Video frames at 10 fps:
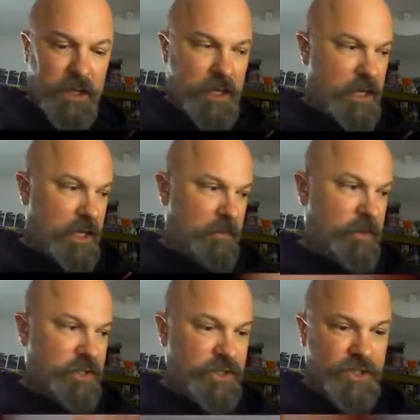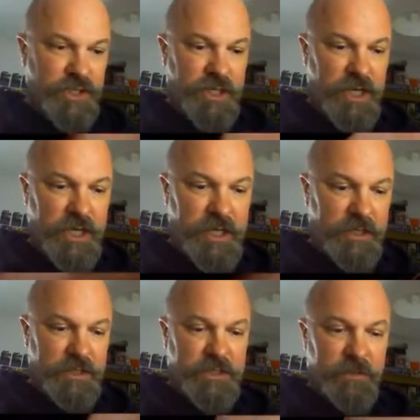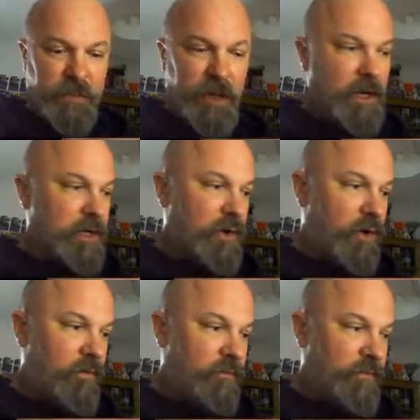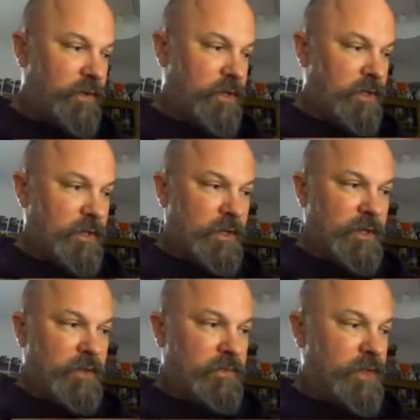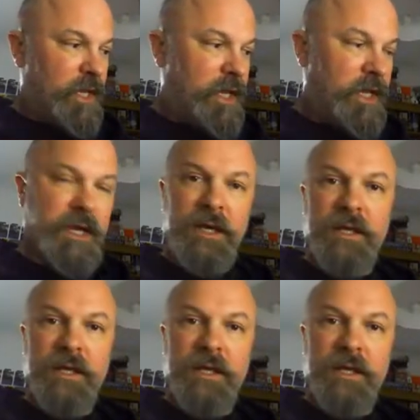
Uh, which is part of the,